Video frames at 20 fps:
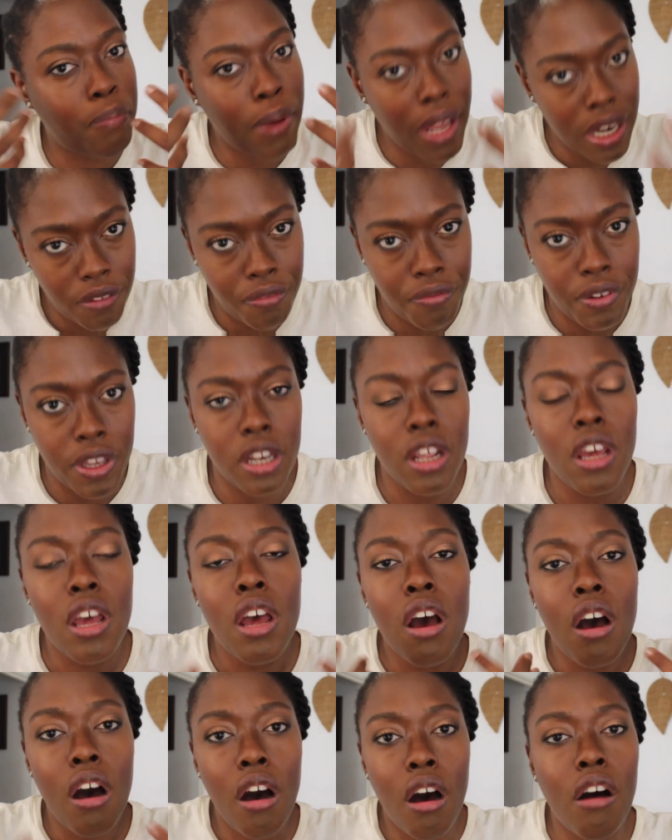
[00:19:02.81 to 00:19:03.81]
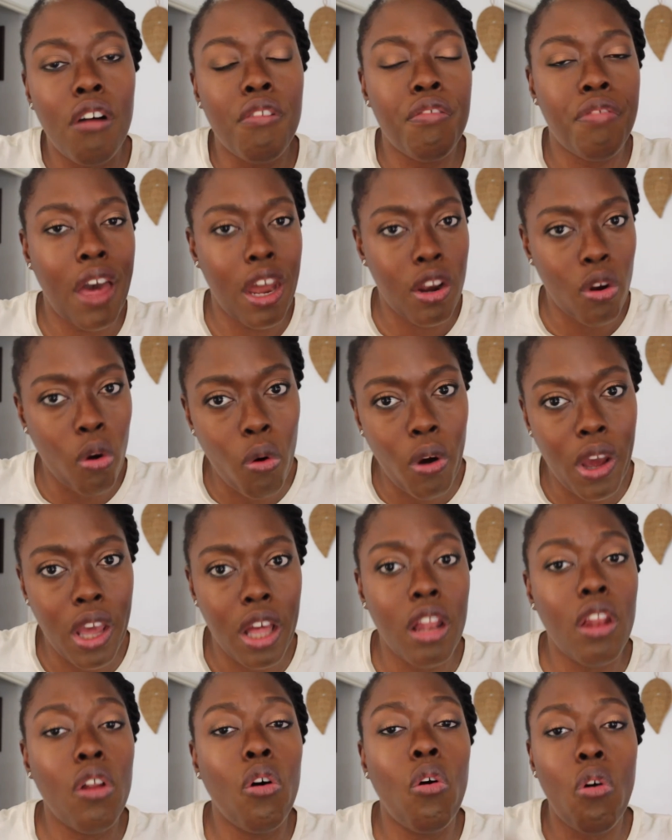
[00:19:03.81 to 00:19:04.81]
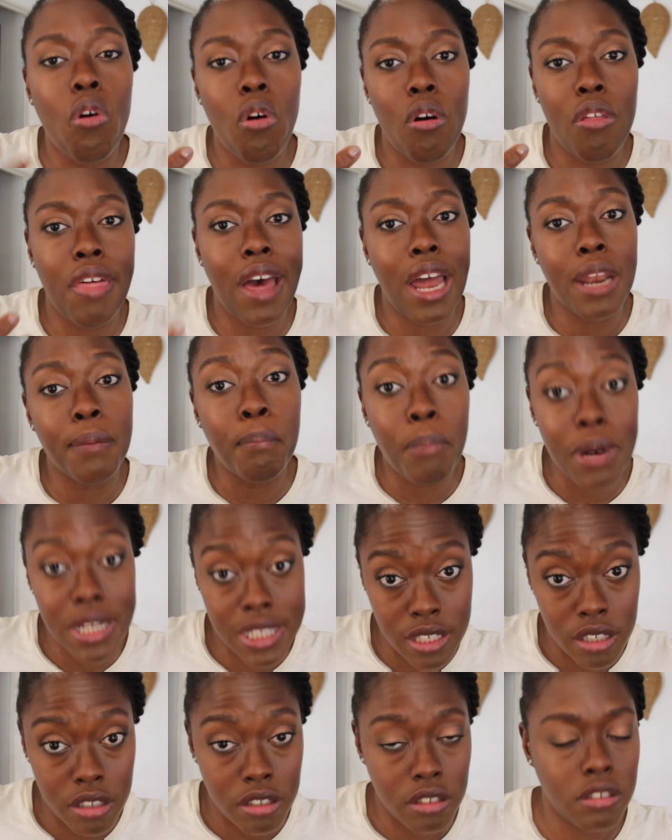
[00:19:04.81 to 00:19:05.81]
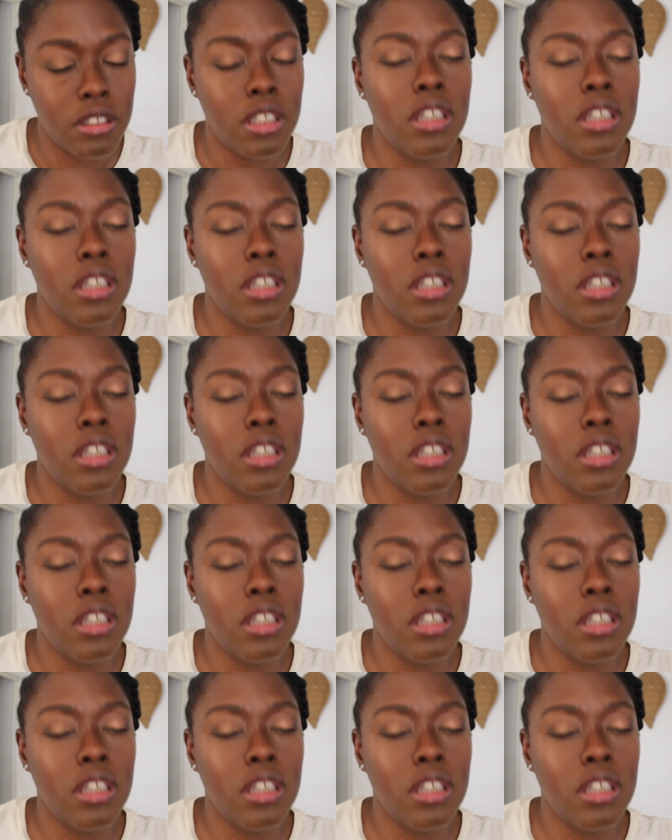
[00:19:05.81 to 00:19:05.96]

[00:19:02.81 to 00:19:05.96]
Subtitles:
benefit of that oil or that butter.